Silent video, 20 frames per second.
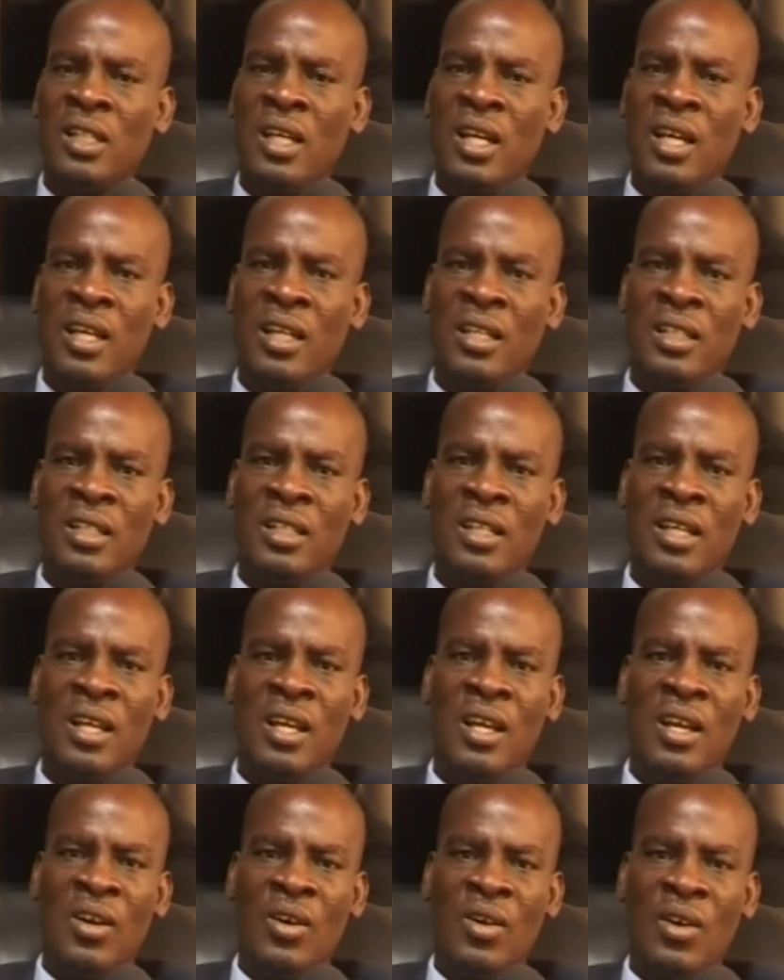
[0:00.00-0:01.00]
and
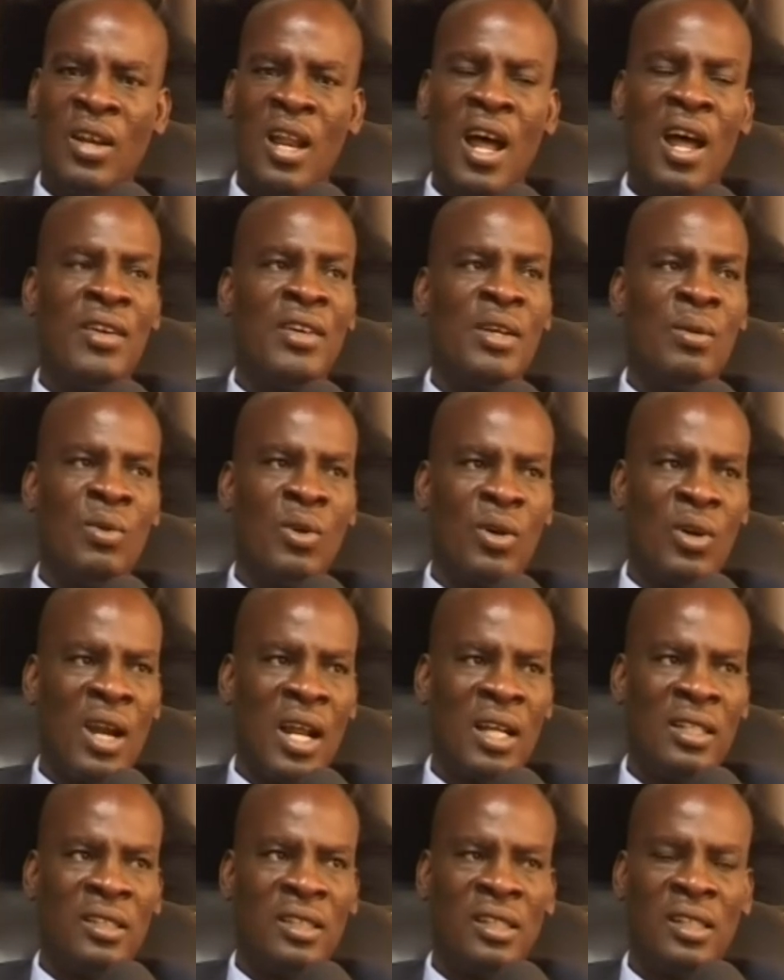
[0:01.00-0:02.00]
on our
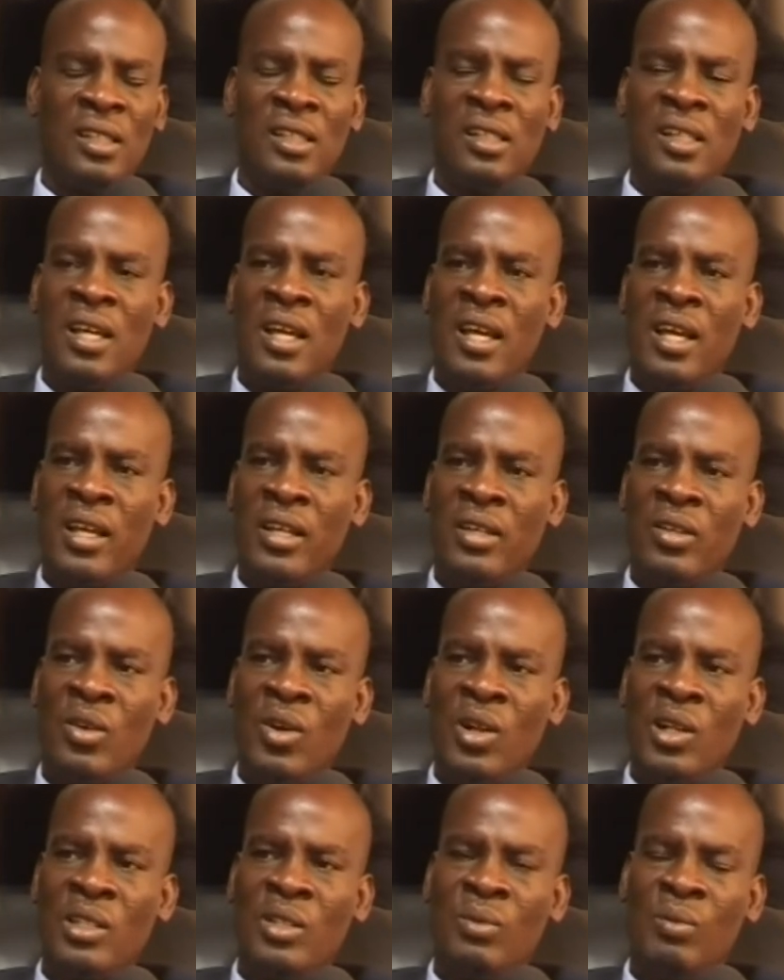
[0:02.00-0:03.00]
democracy. And
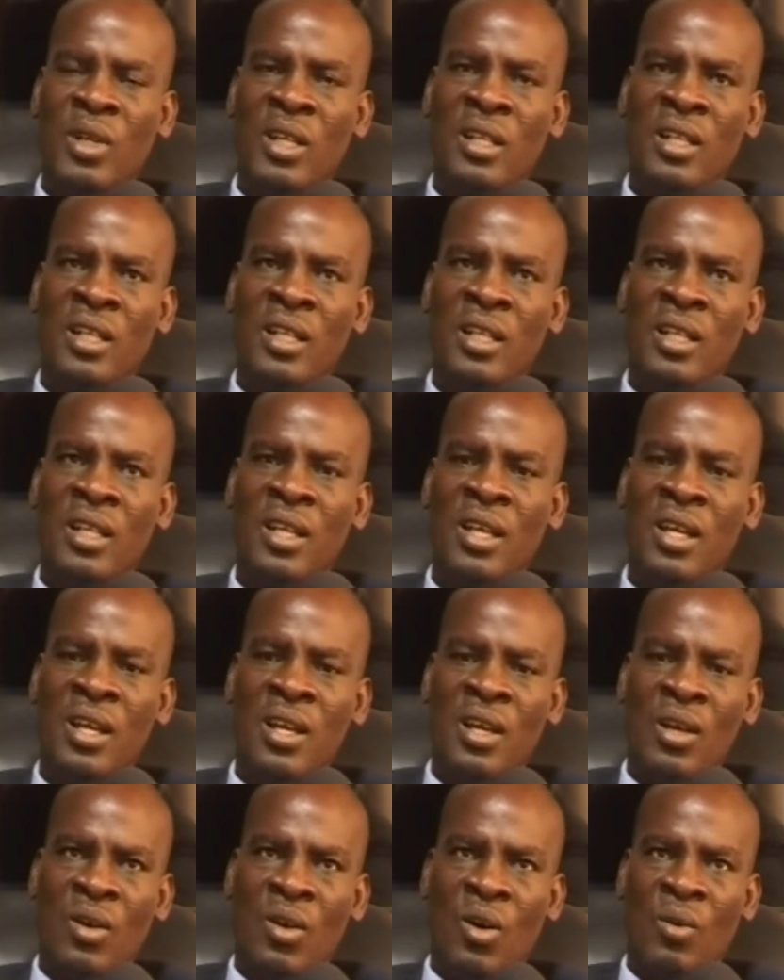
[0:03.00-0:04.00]
ultimately,
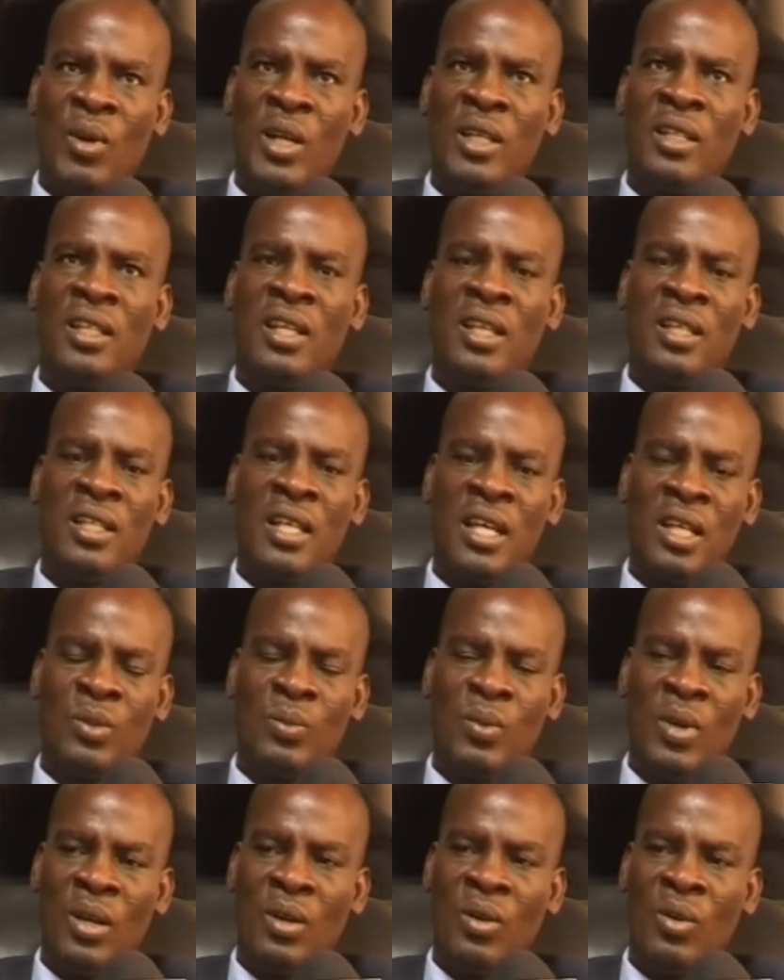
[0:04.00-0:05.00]
commentators,
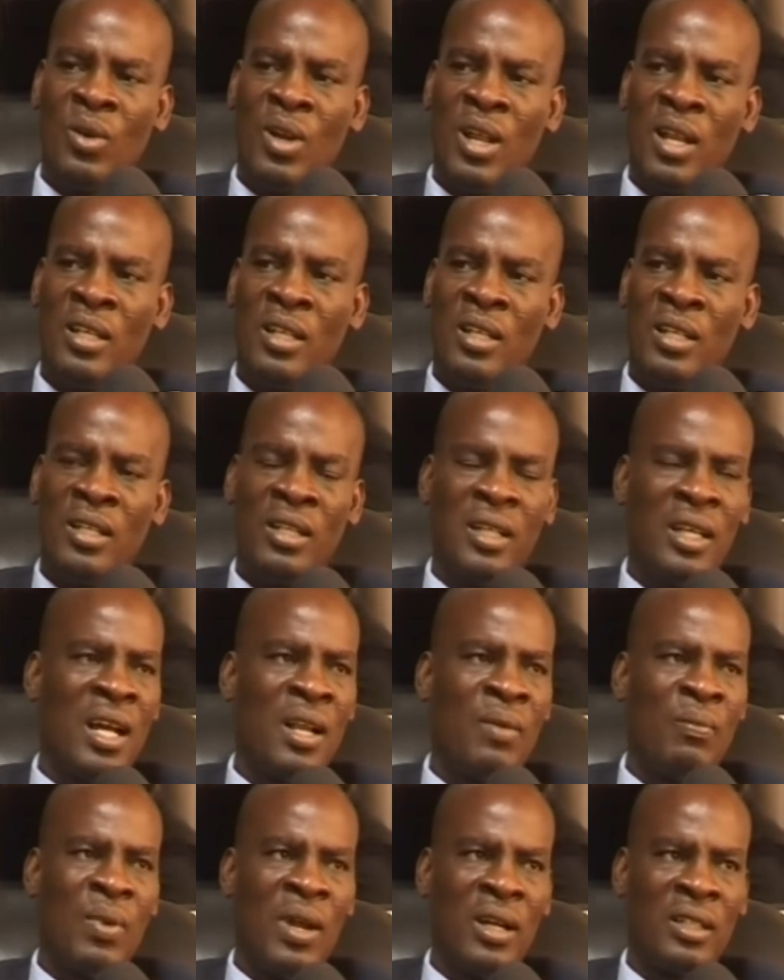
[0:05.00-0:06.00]
particularly
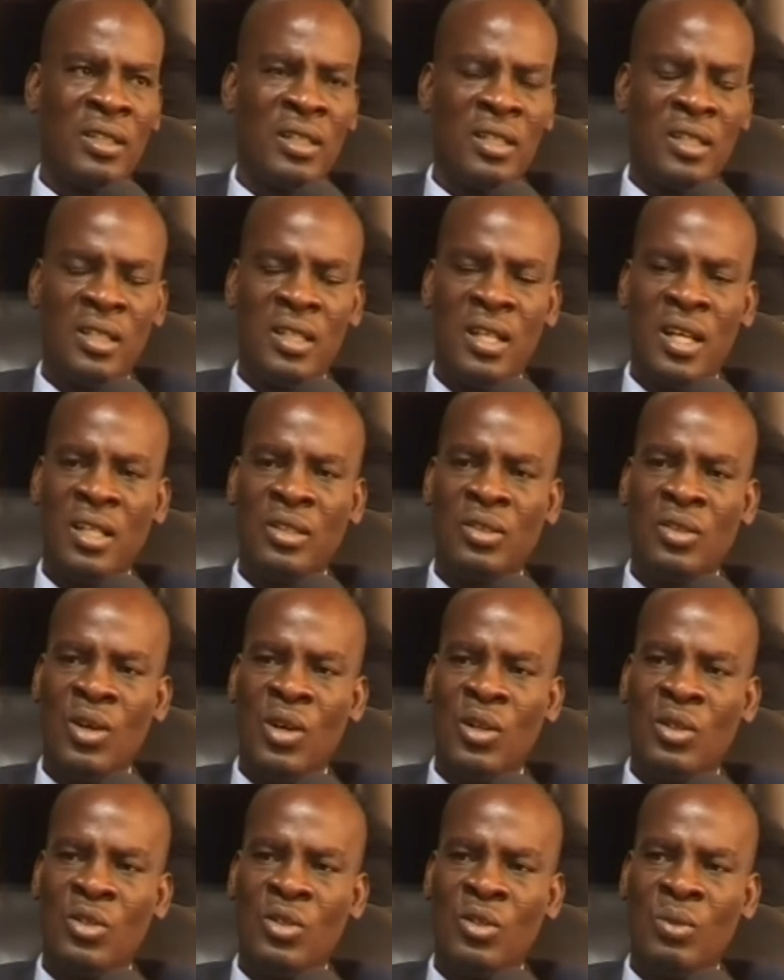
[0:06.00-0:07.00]
legal practitioners,
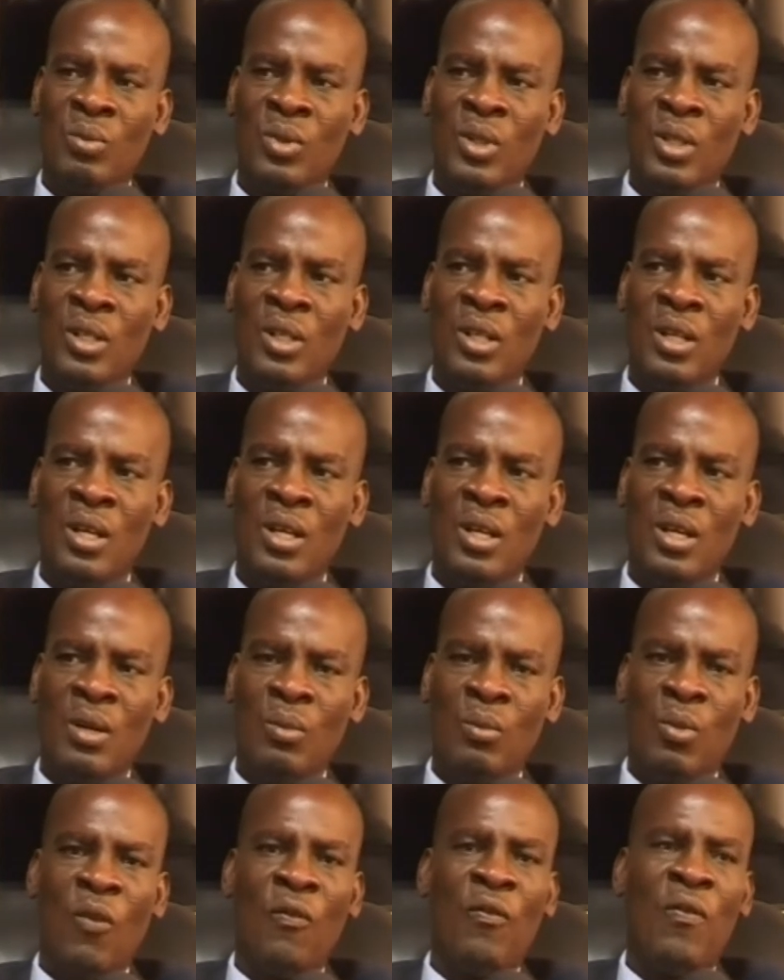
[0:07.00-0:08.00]
ought to be
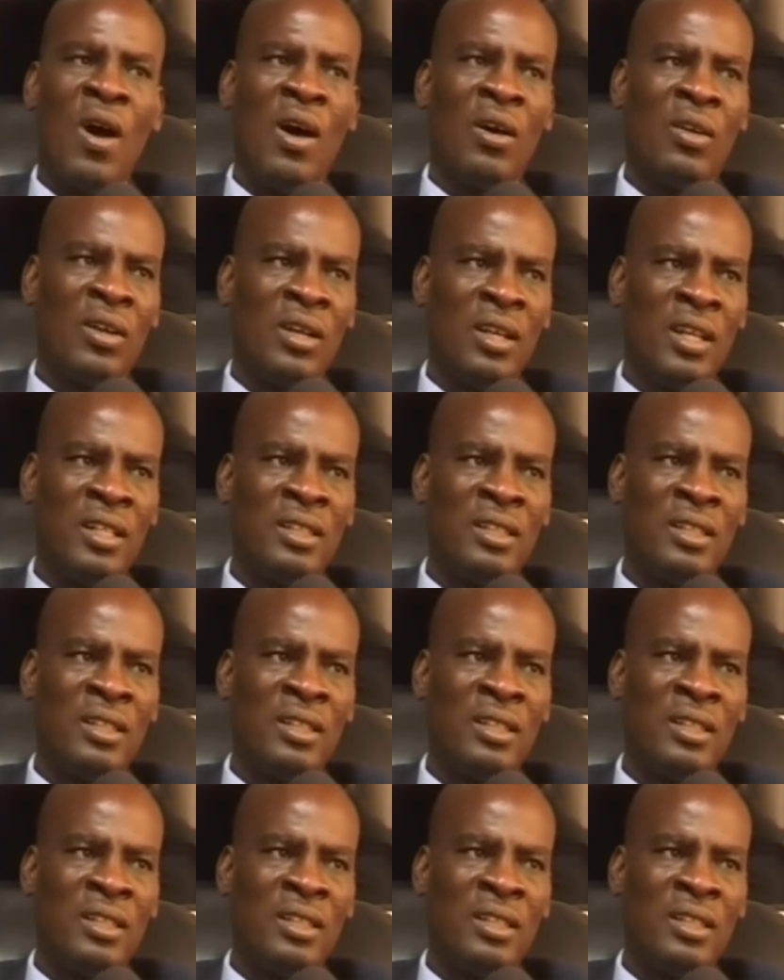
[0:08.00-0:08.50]
profoundly